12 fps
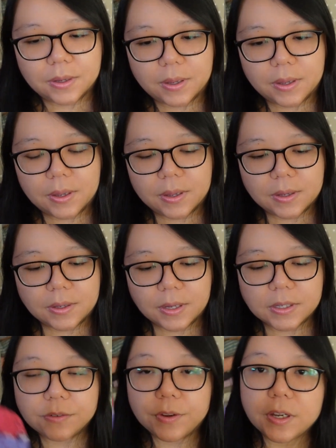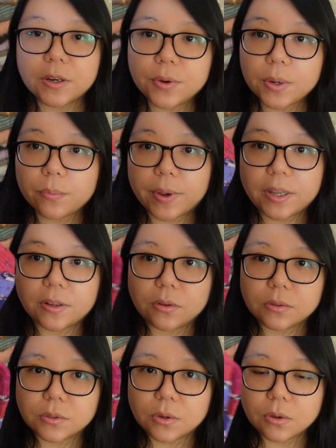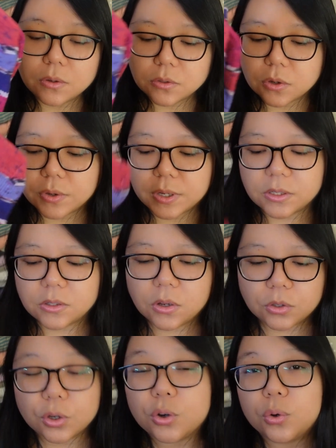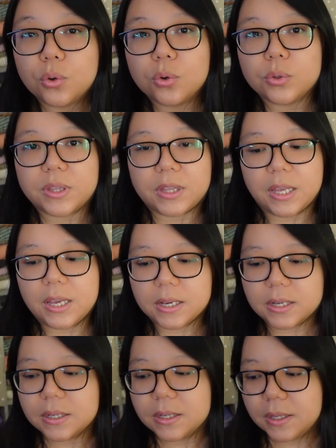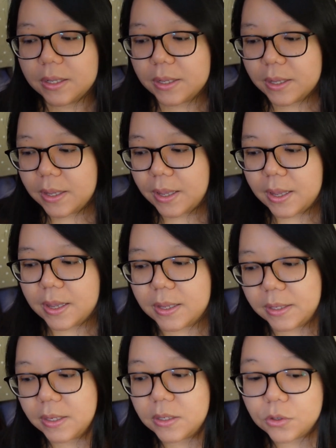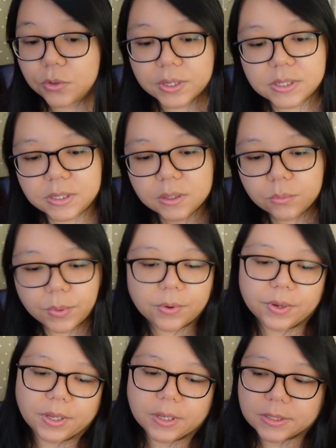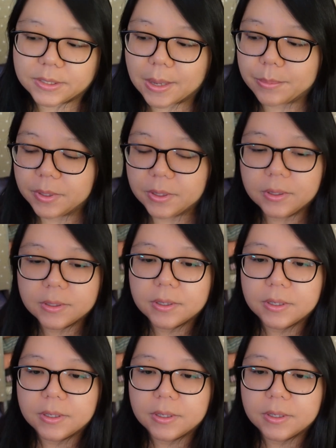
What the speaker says: and it's fingering weight also, so it's not too thick, and you can still wear it in the summer.